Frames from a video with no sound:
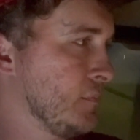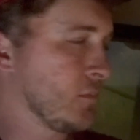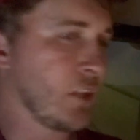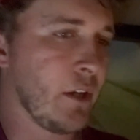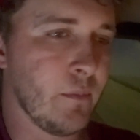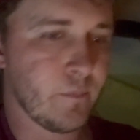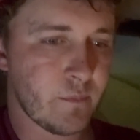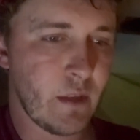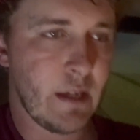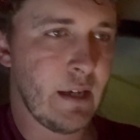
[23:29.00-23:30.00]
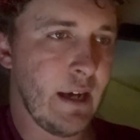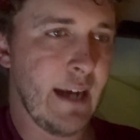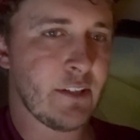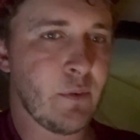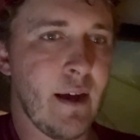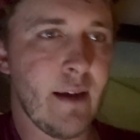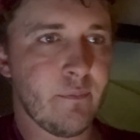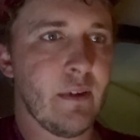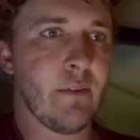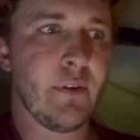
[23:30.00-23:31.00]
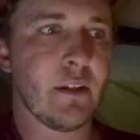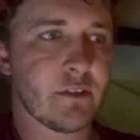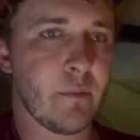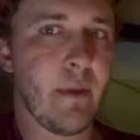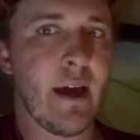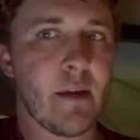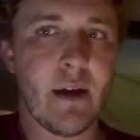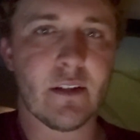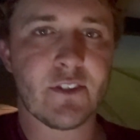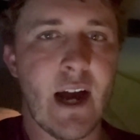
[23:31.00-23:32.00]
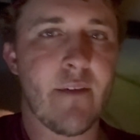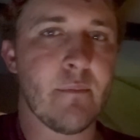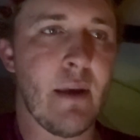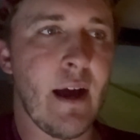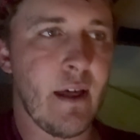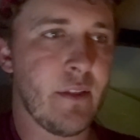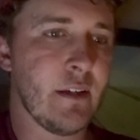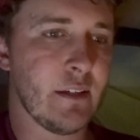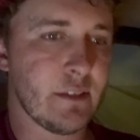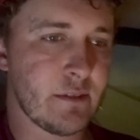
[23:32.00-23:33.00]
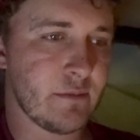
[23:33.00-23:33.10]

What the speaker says: So that's why I felt so bad about driving by this.